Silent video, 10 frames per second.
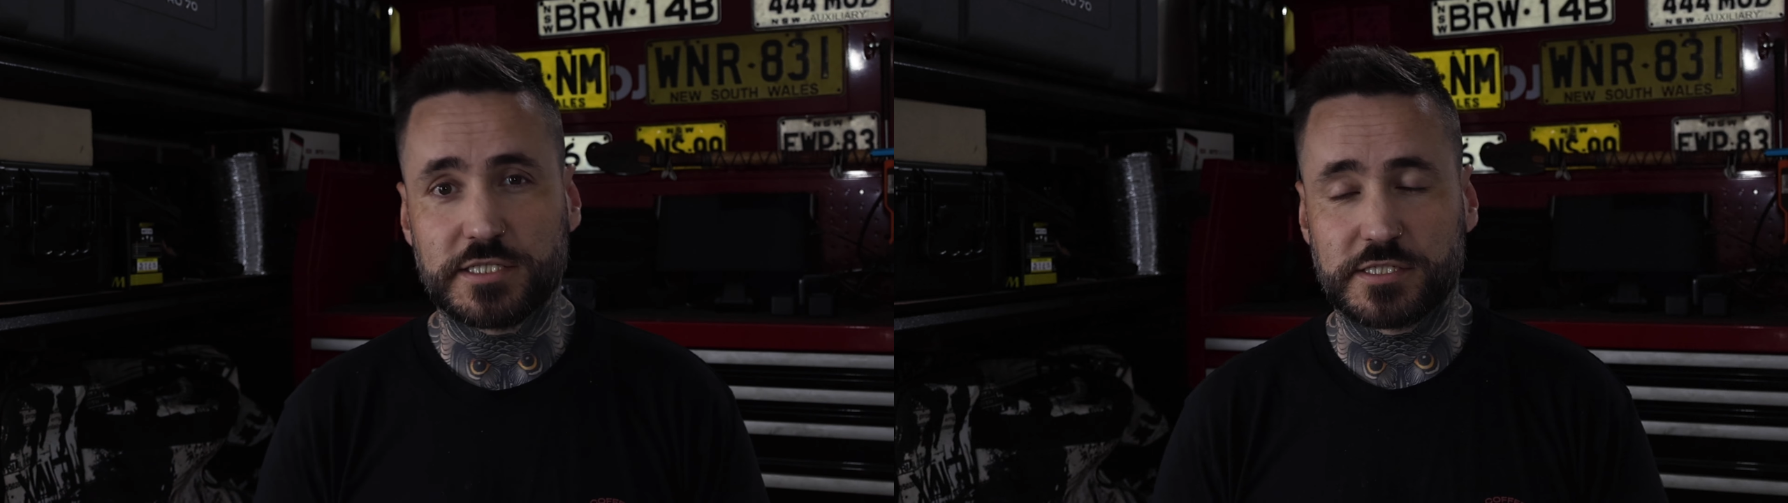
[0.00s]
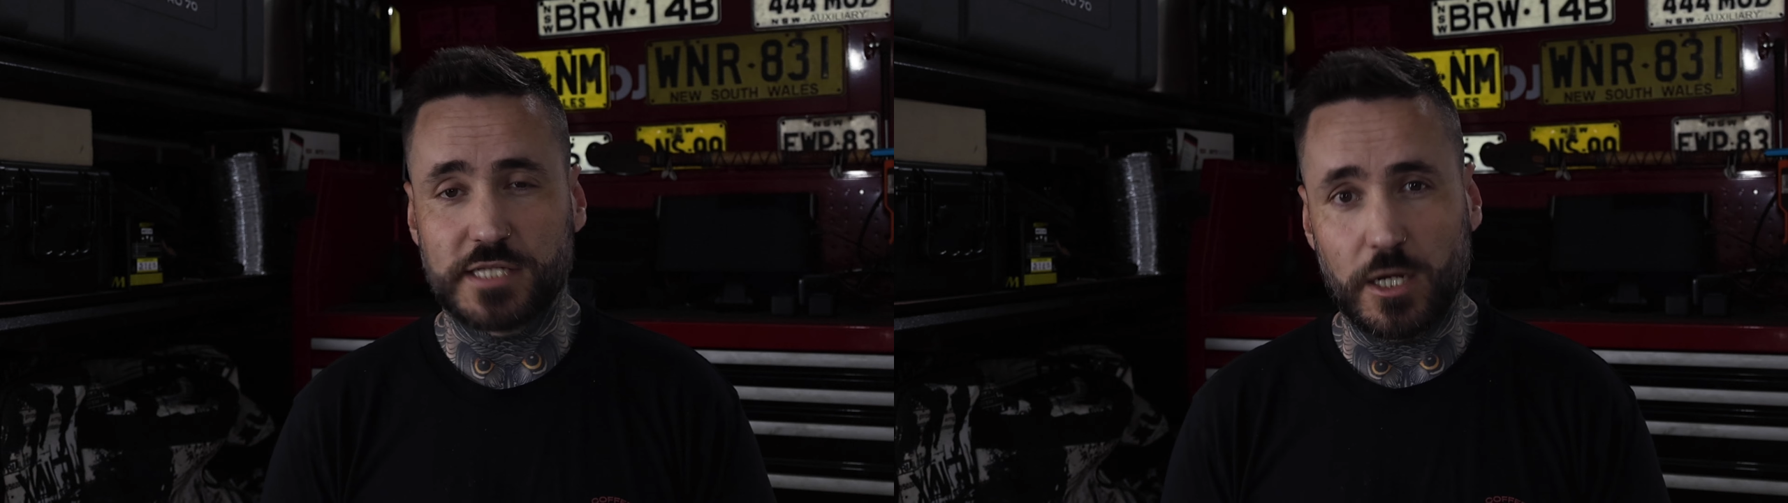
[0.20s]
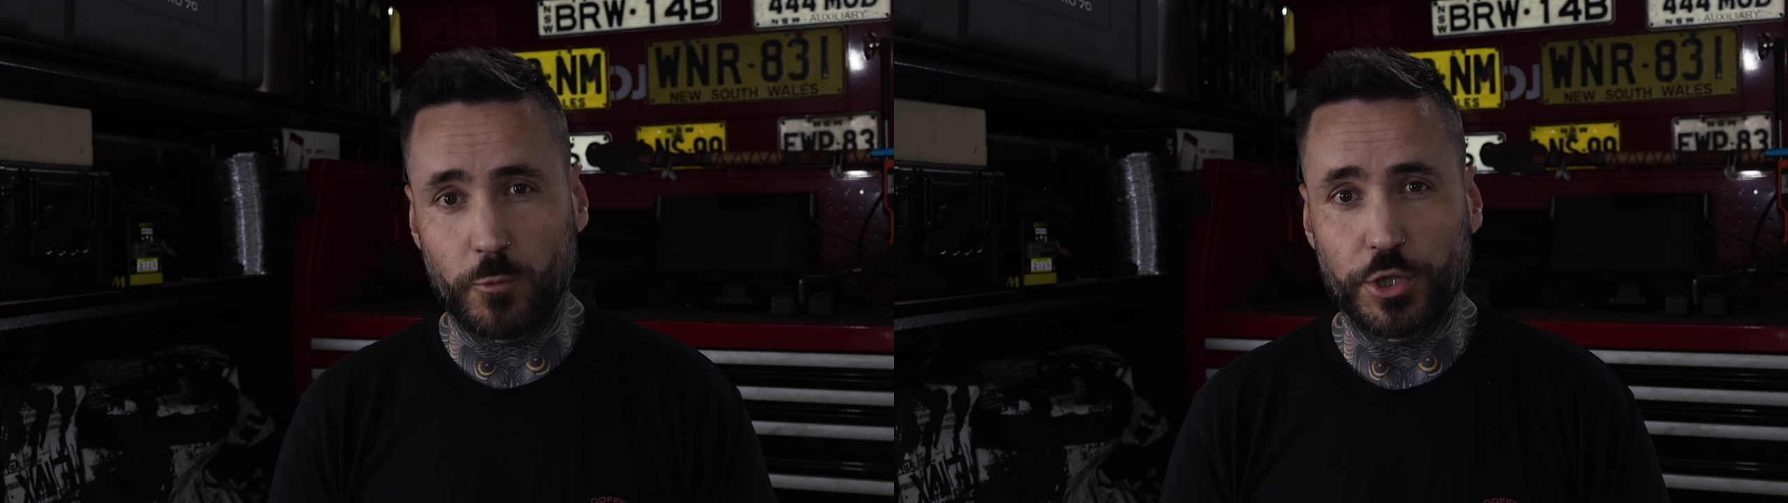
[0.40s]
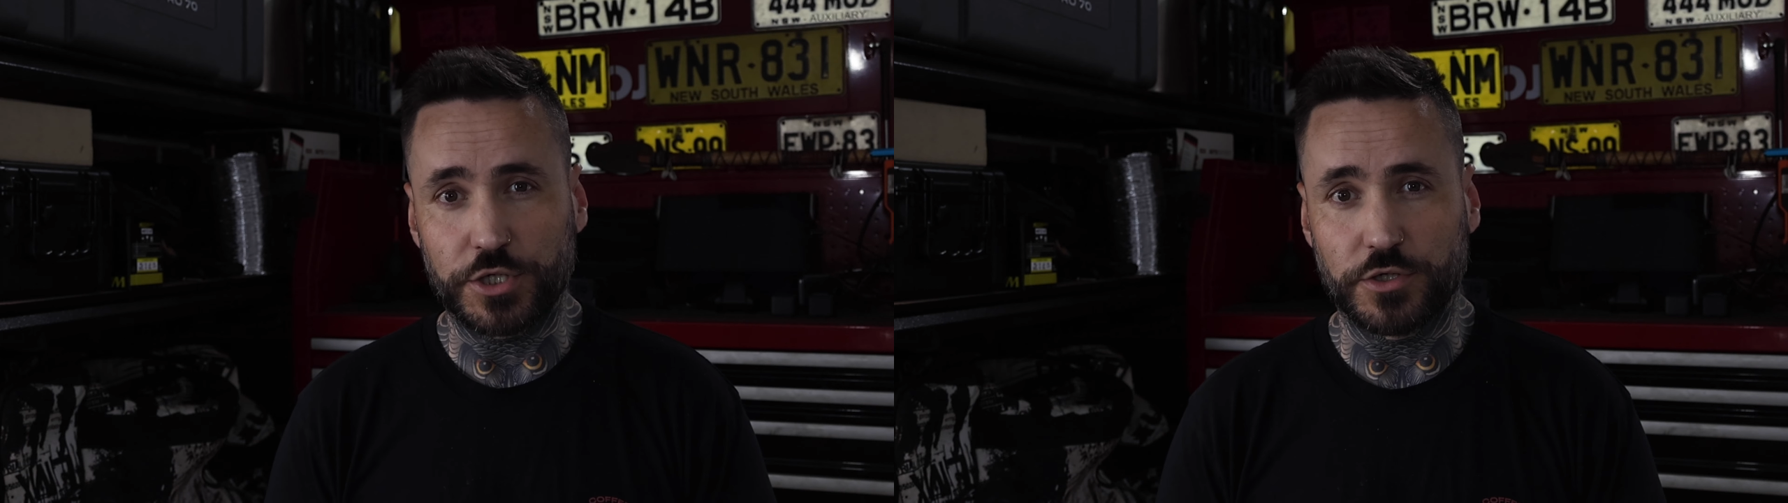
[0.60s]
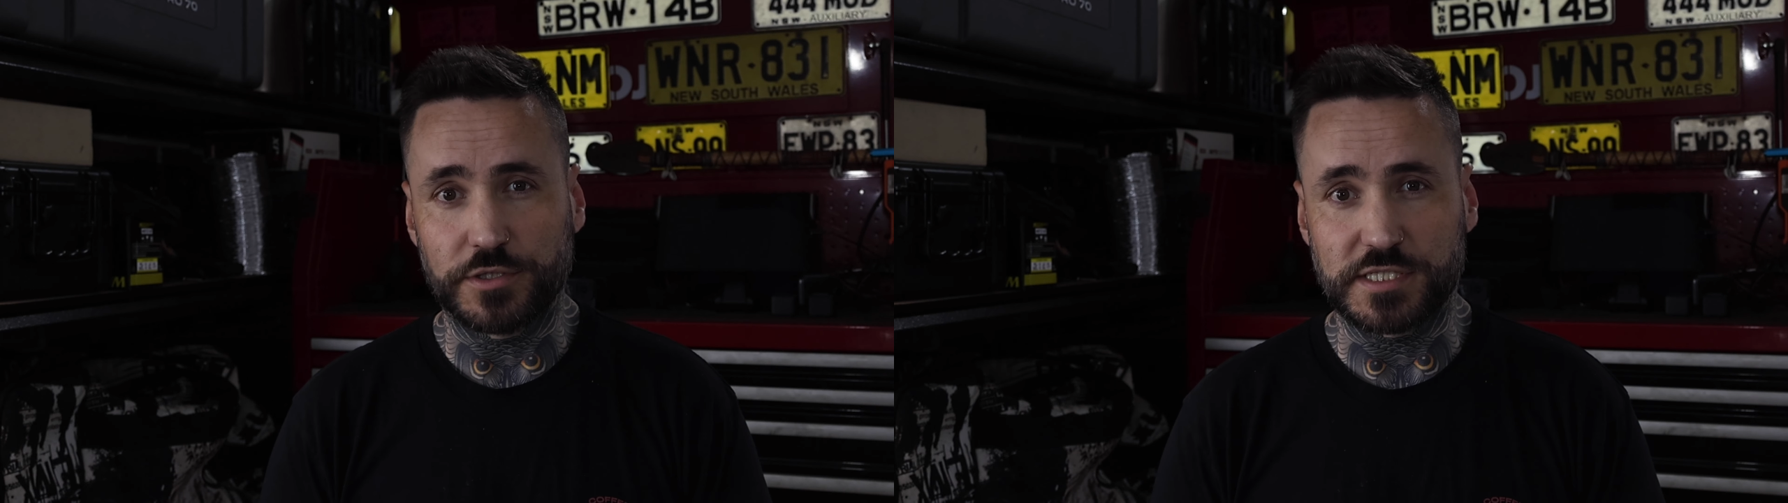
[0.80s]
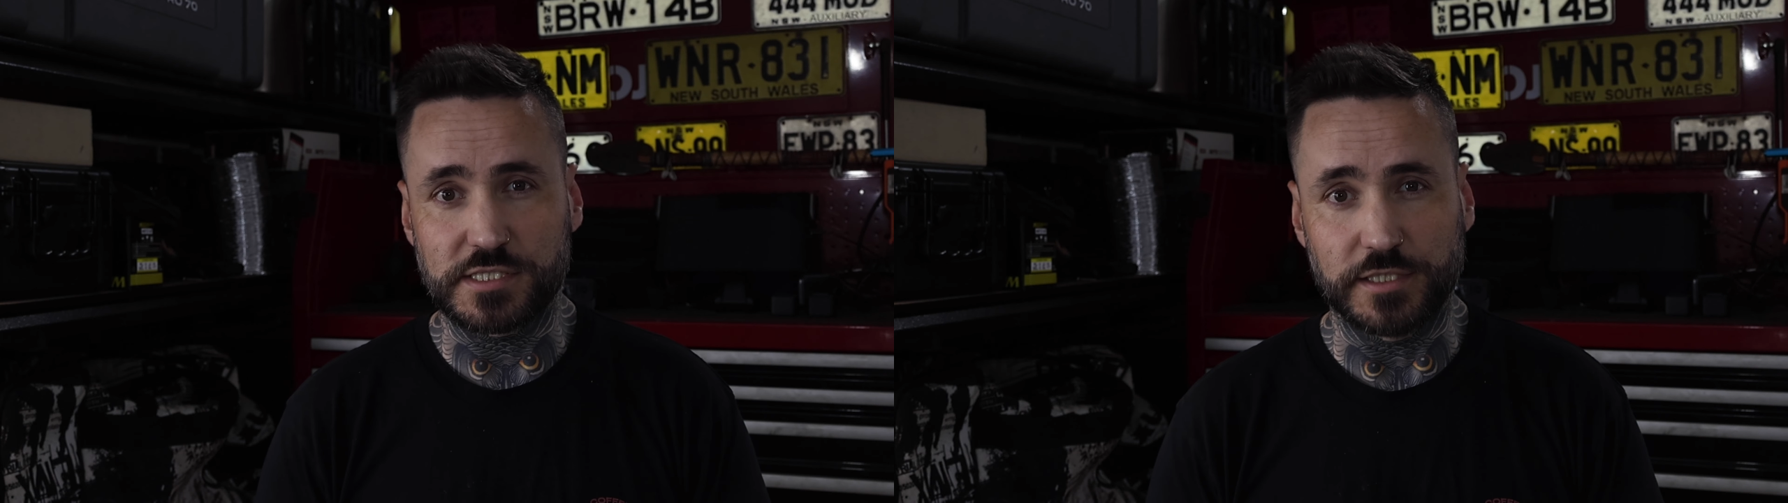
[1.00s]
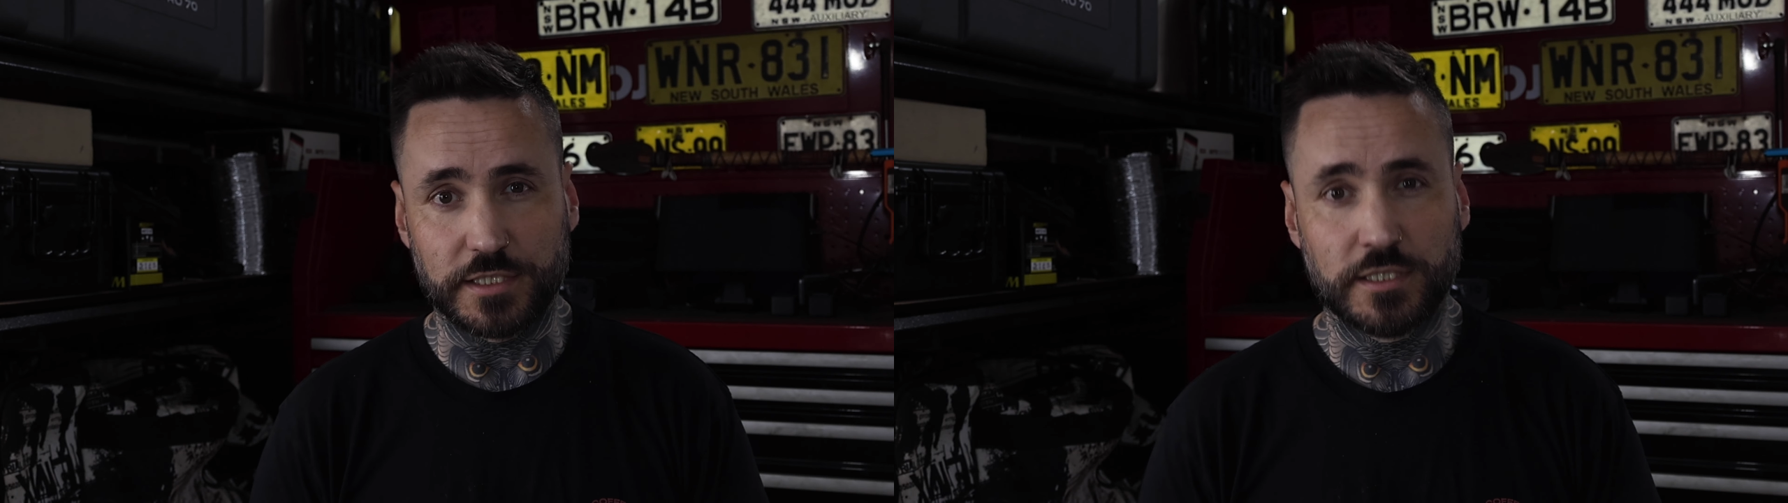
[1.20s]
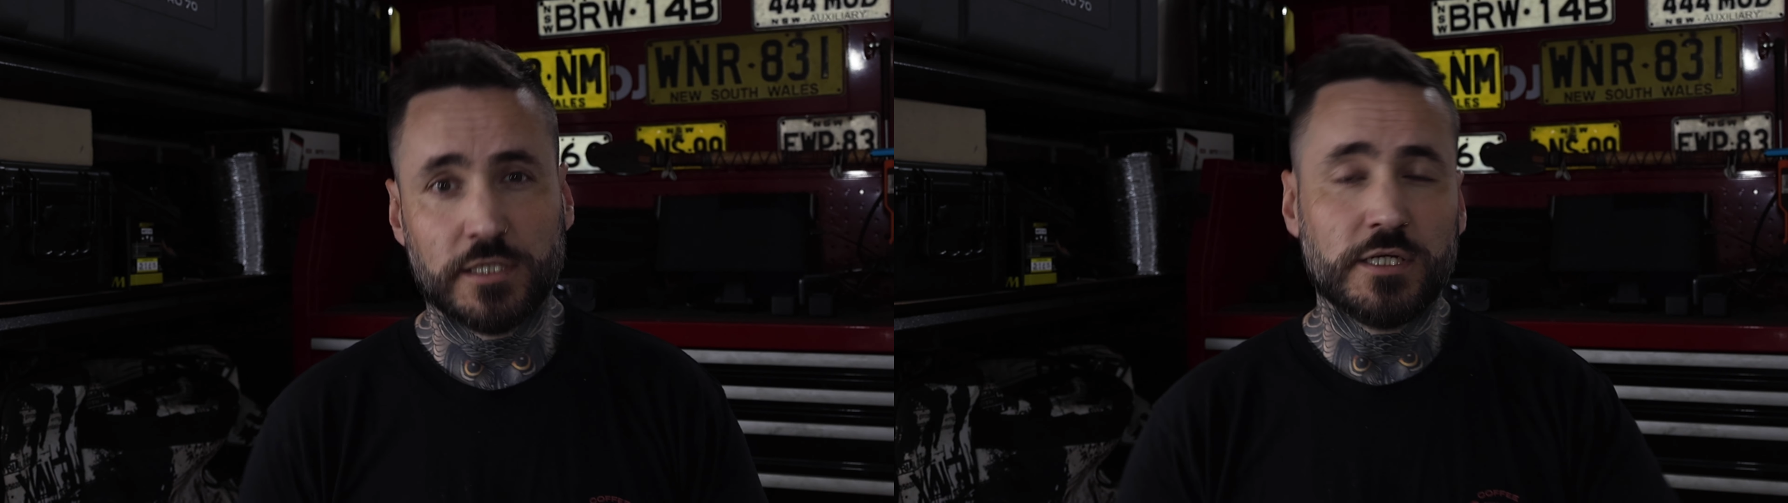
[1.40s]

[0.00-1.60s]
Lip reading: to start working on this thing.